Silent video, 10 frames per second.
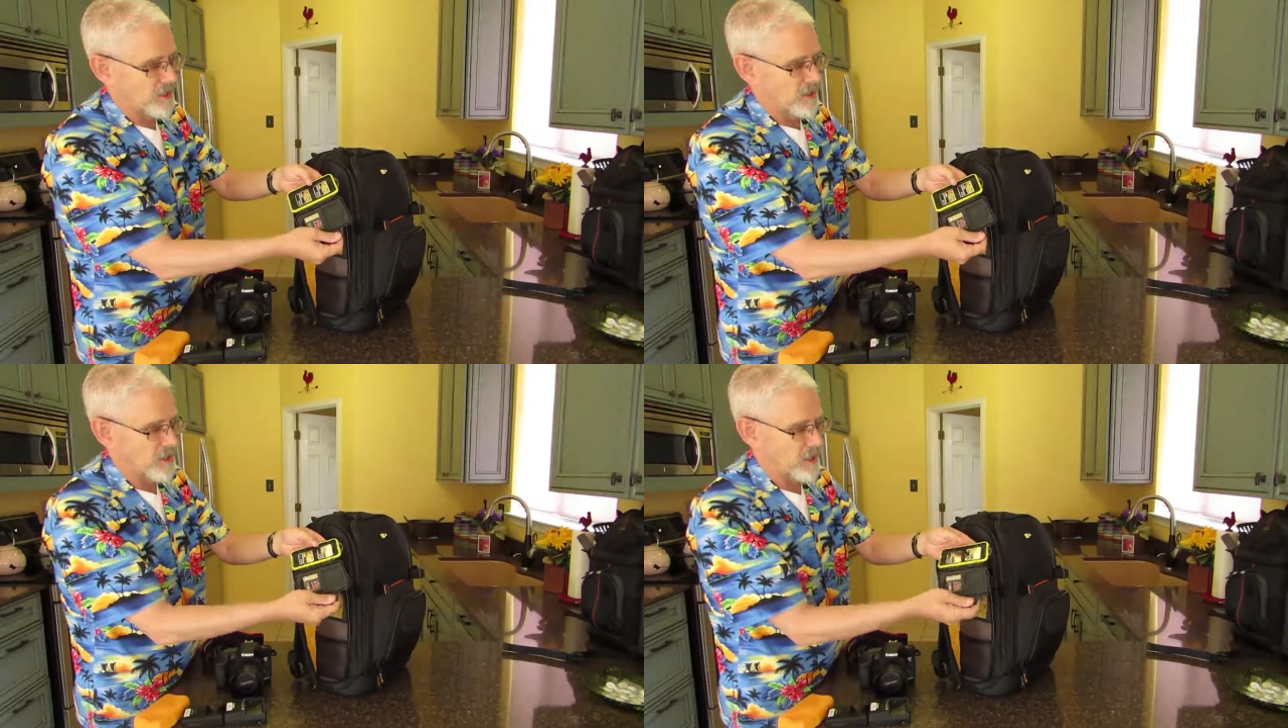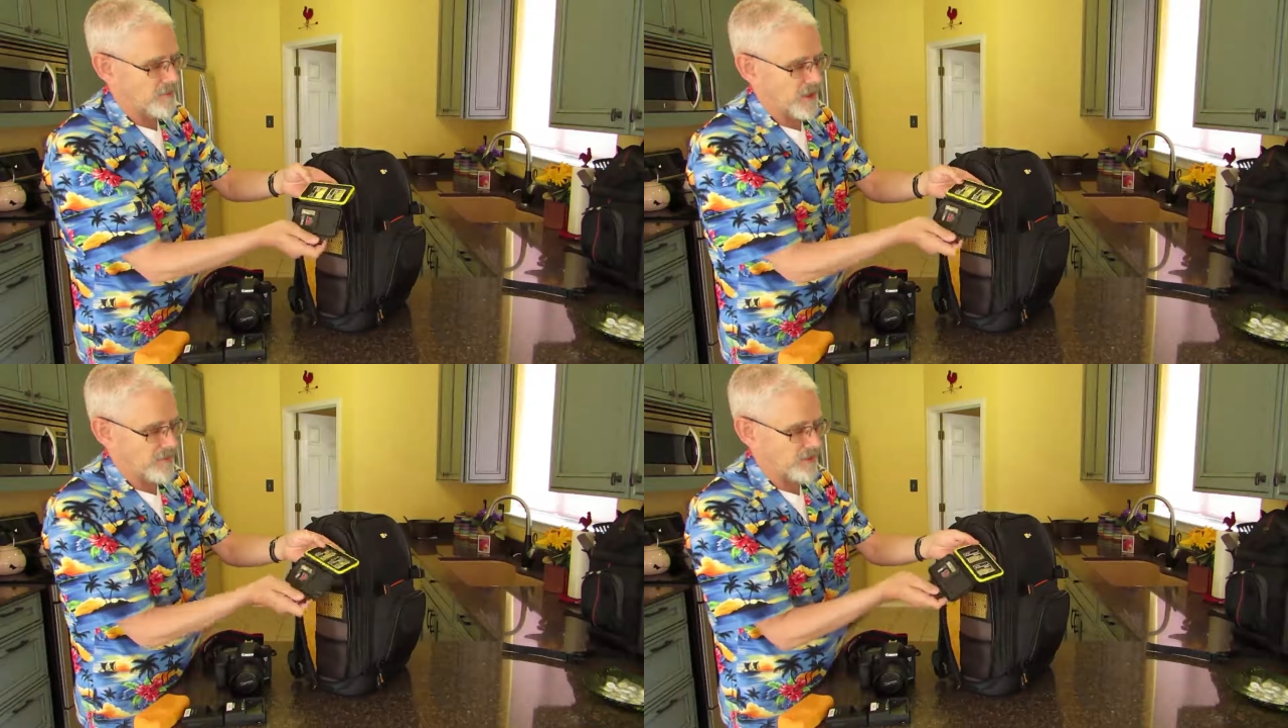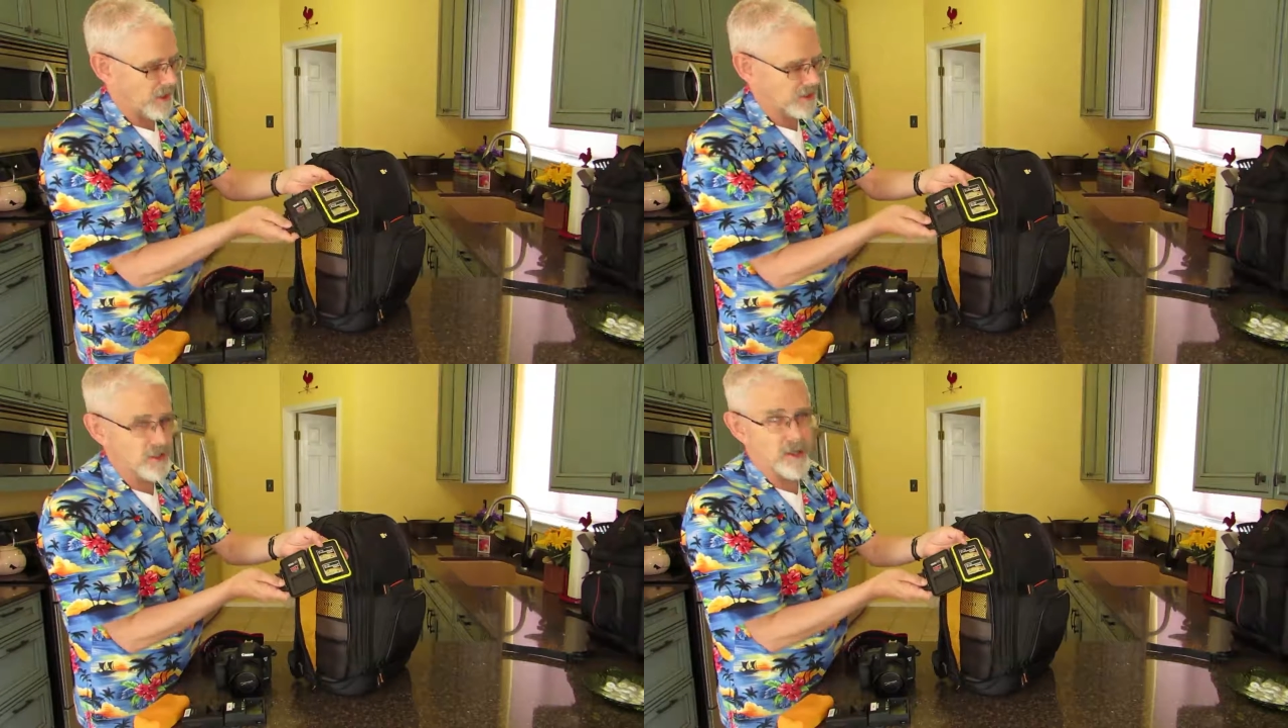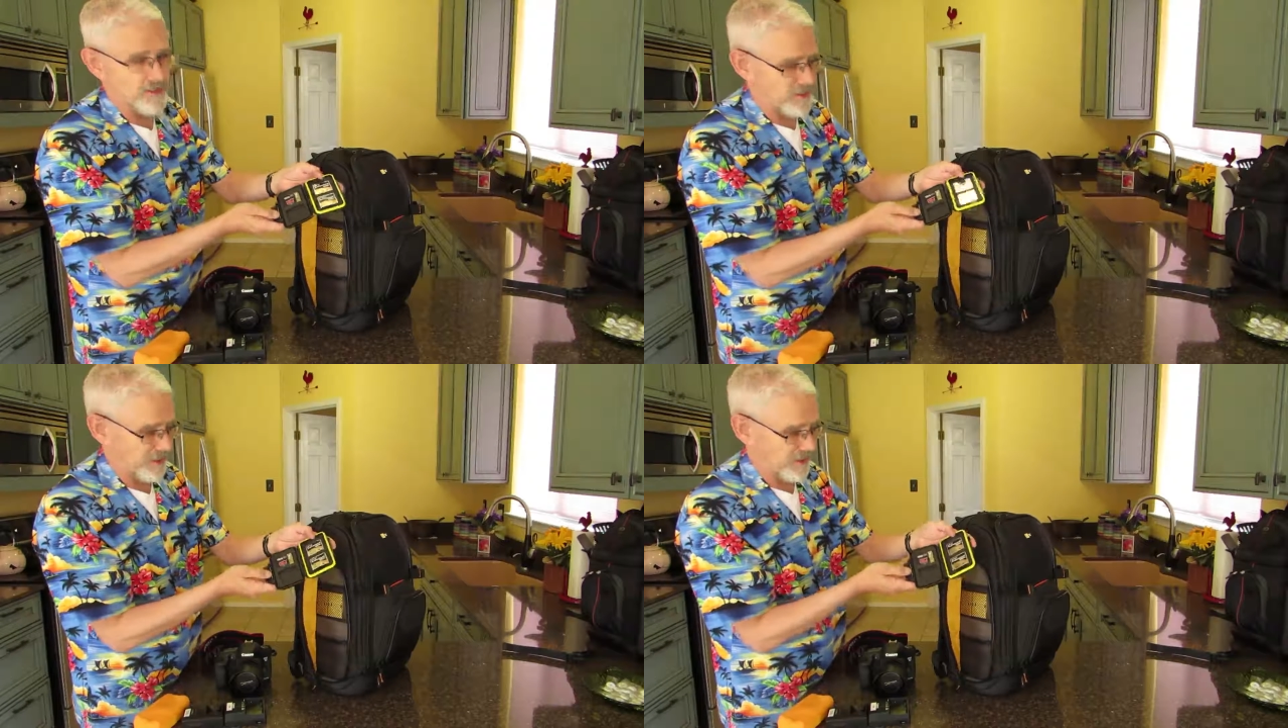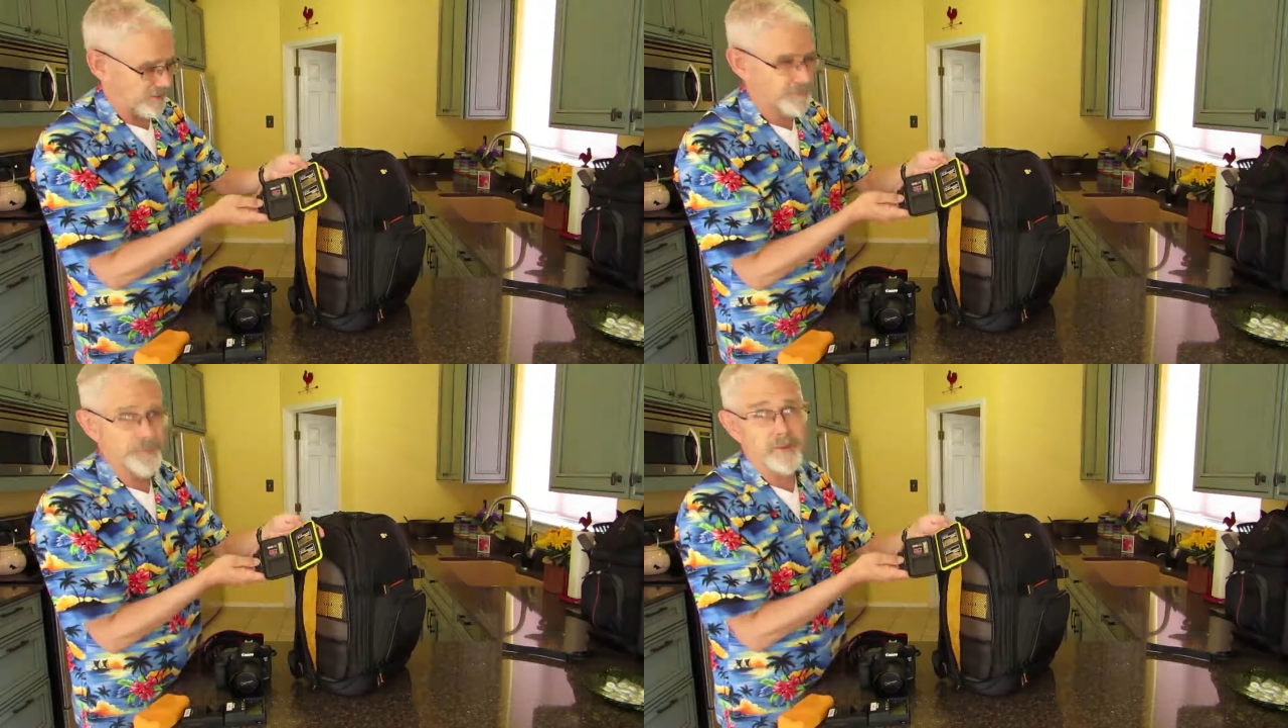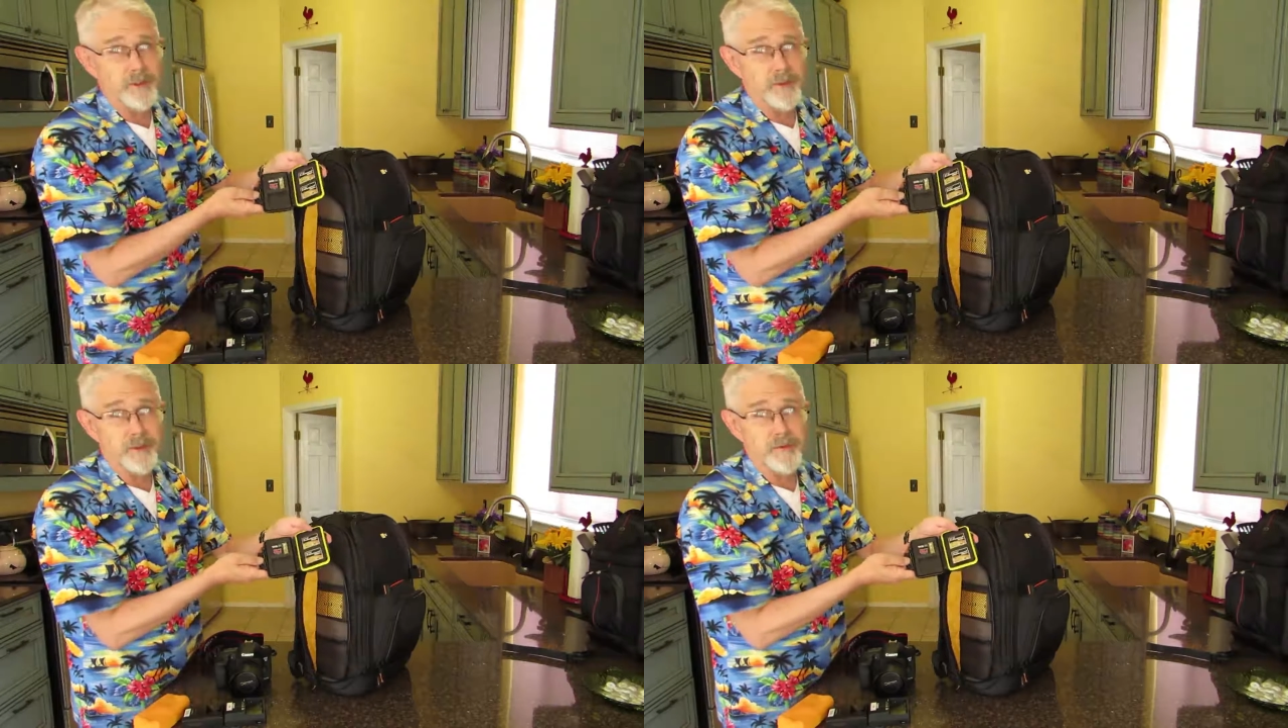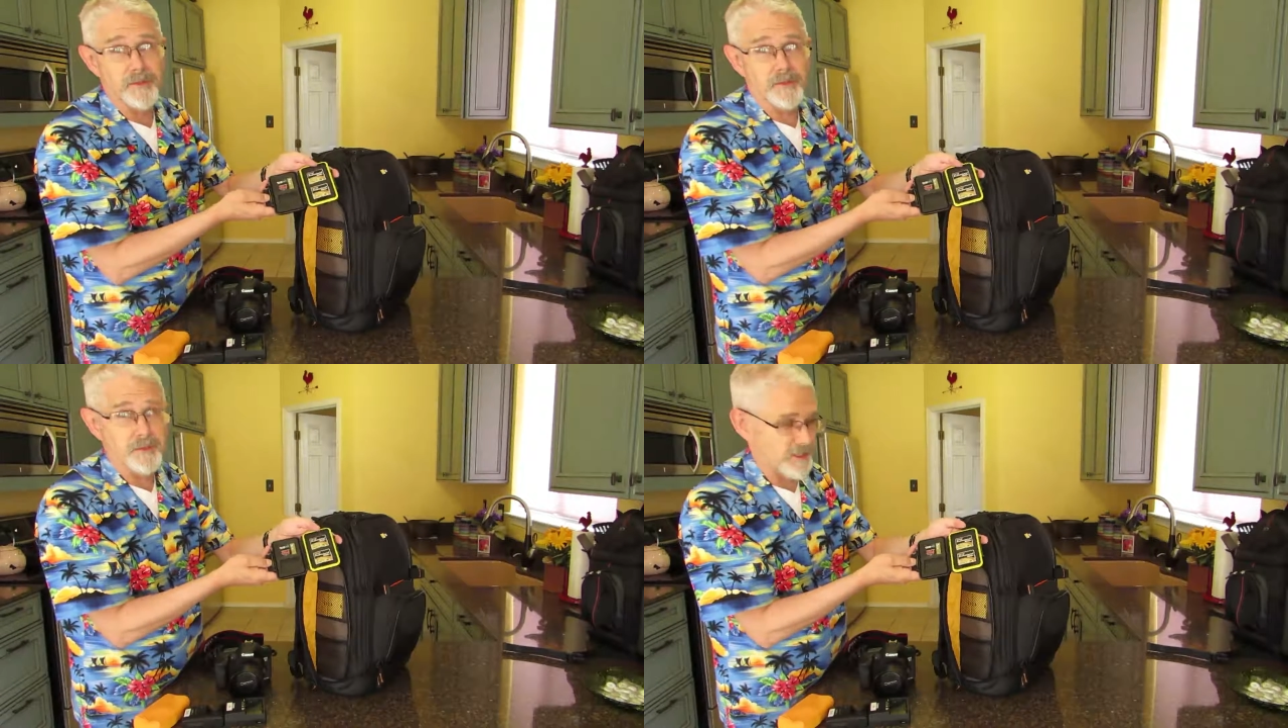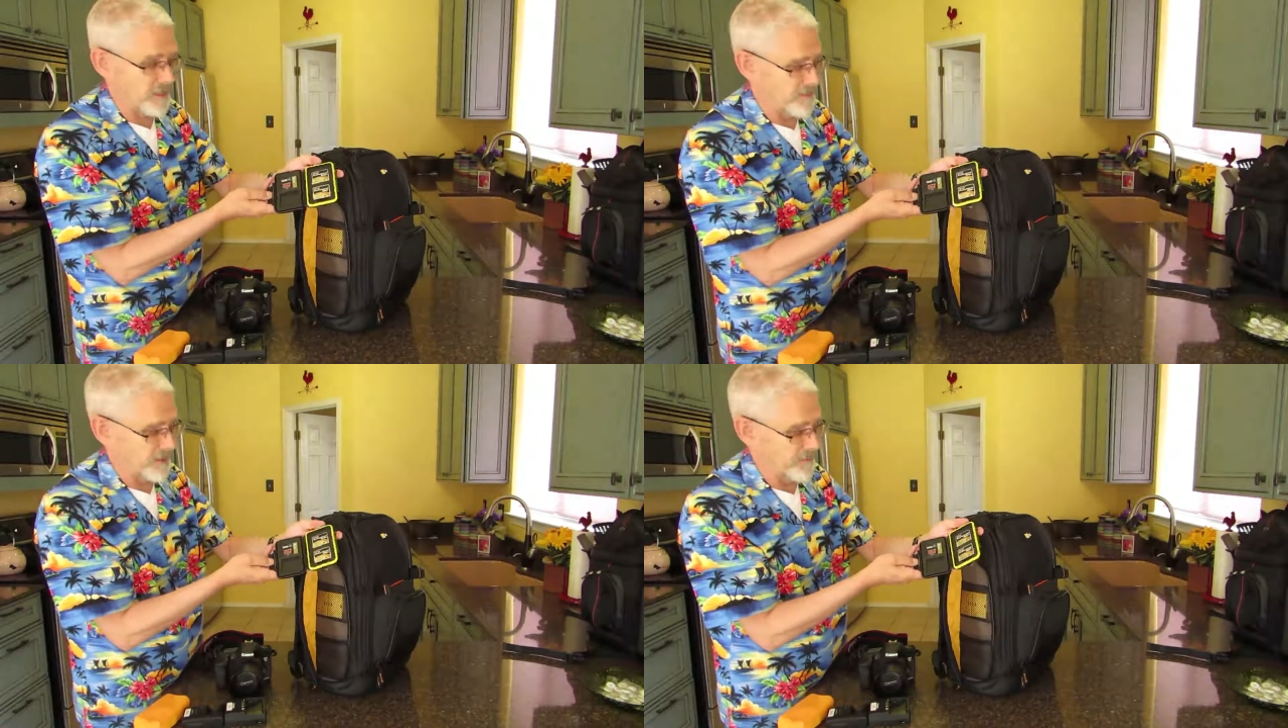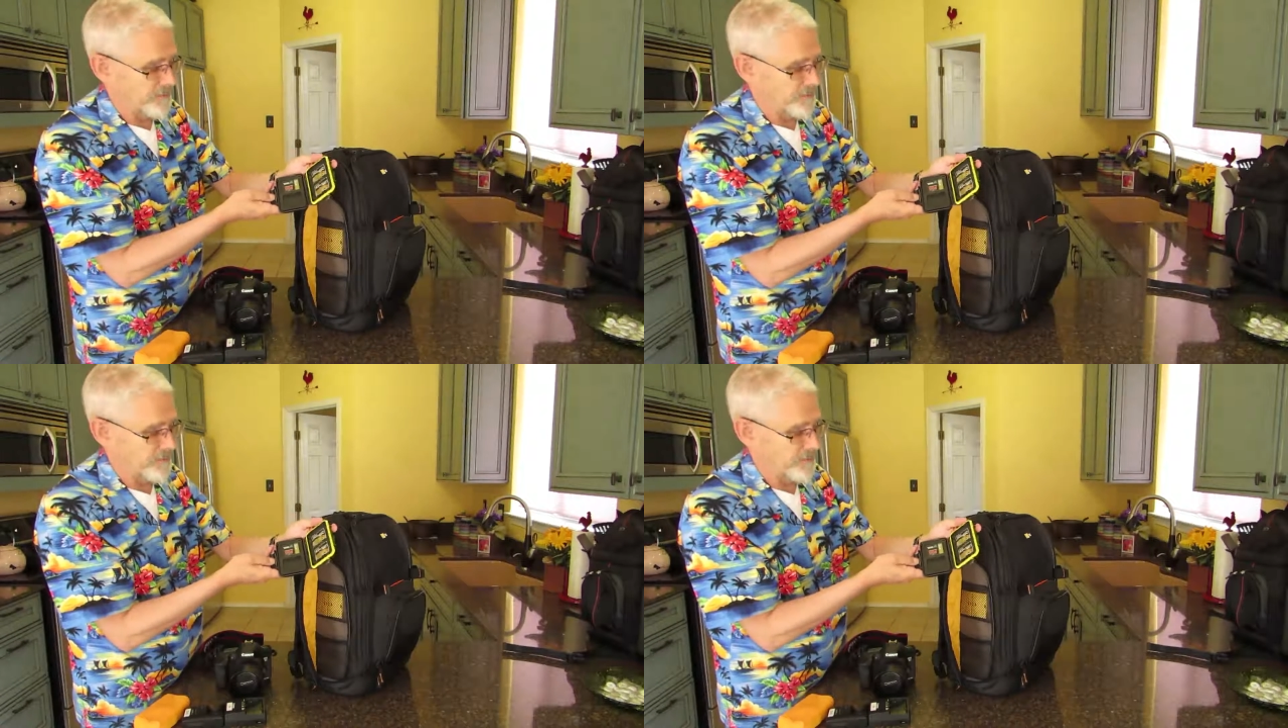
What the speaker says: compact flash cards in it. I don't know if you can see that, but